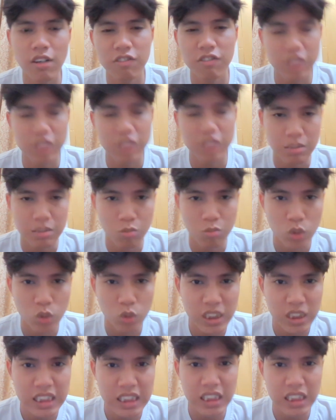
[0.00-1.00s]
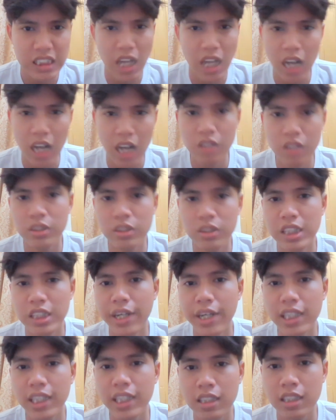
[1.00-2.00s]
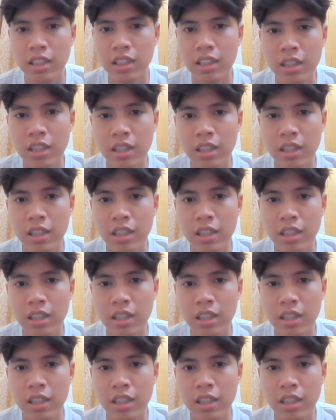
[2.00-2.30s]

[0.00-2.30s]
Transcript: of a build are not erected.